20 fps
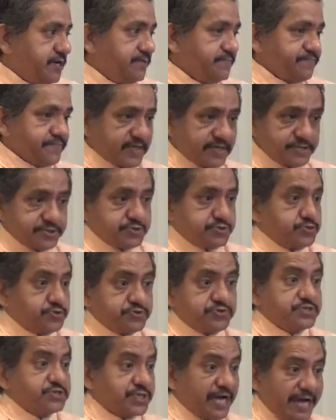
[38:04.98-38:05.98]
come is
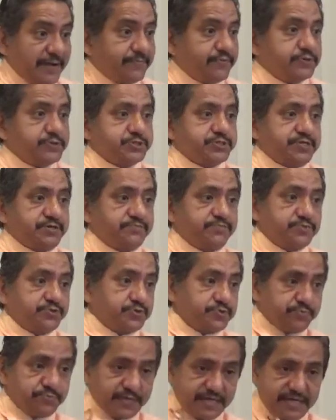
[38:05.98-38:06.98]
through discipleship,
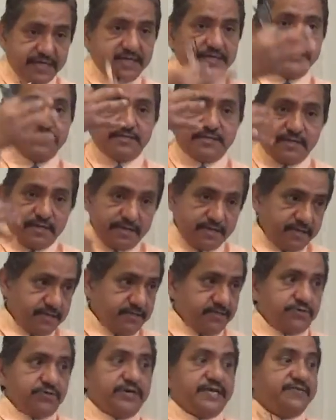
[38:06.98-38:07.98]
through being,
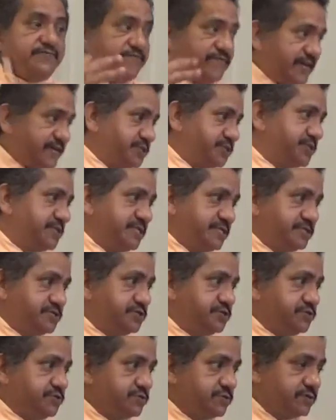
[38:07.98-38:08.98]
you know, invested
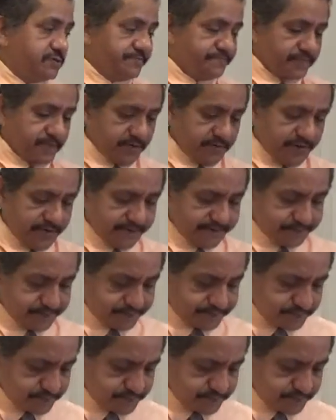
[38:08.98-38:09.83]
into, right?